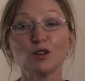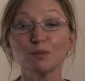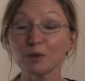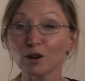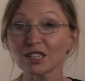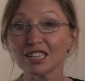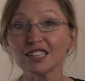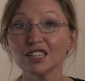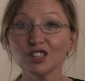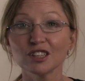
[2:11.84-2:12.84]
Because
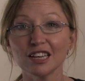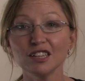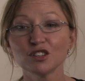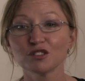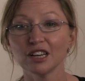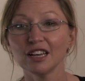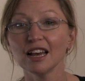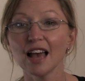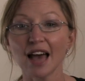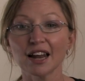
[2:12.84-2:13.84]
listening to the history
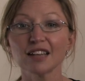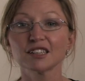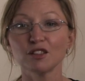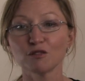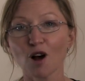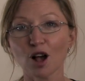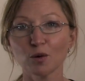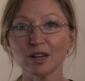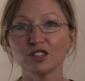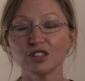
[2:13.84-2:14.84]
and asking the right
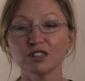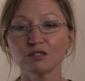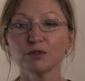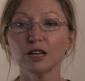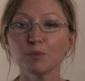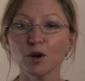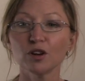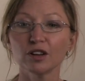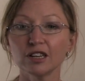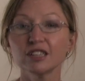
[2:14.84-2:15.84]
questions are really
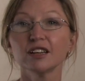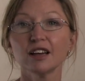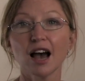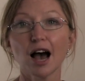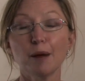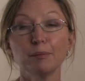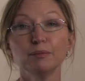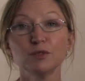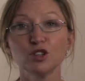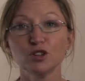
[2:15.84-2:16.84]
pertinent
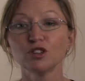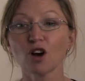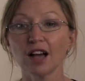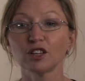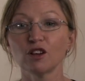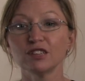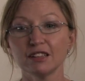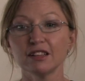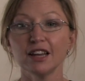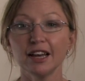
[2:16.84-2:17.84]
to diagnosing
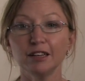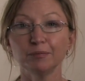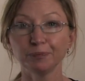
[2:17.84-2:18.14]
the knee.